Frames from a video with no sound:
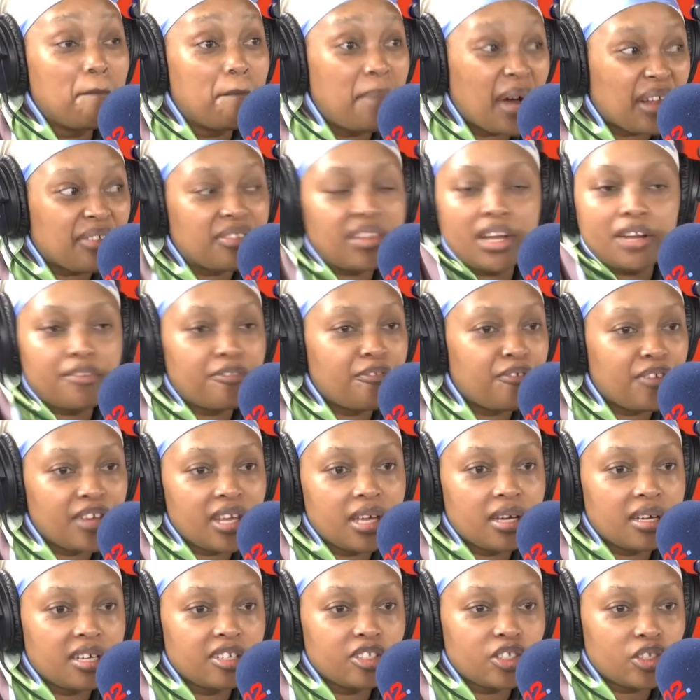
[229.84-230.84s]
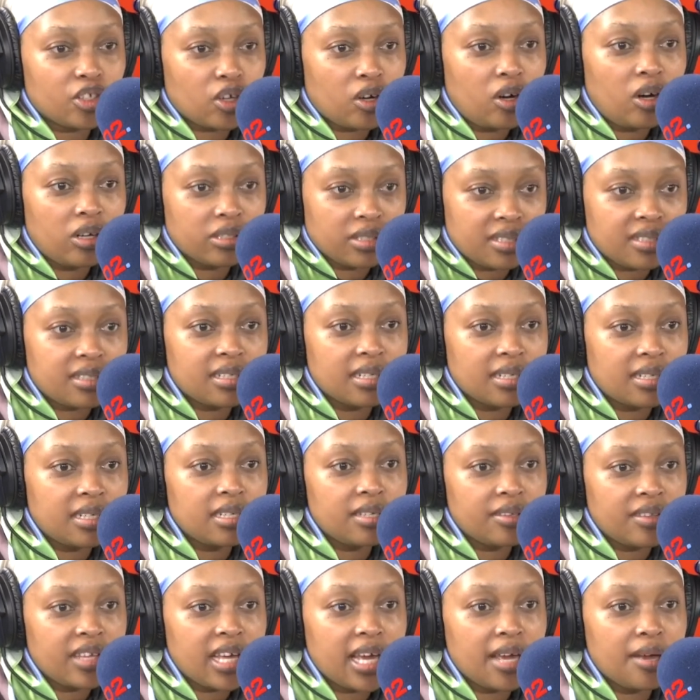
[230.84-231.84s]
but that fear is
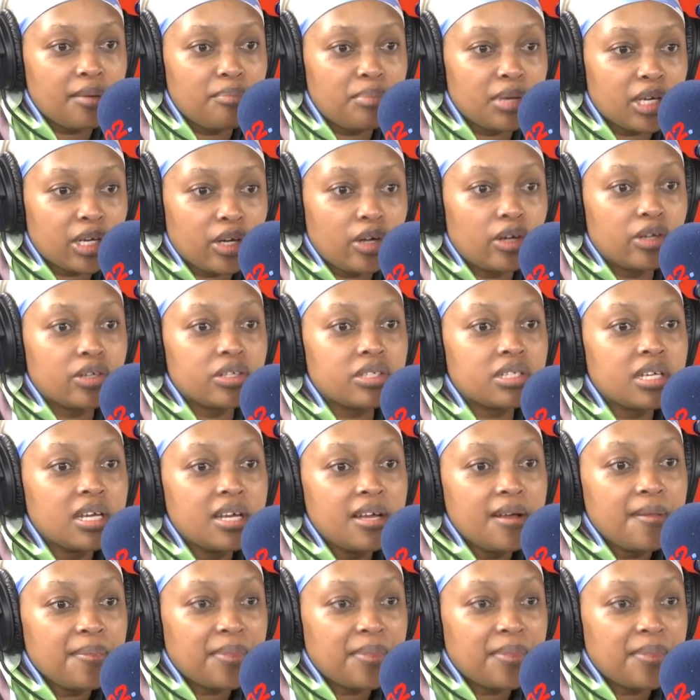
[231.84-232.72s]
constantly there because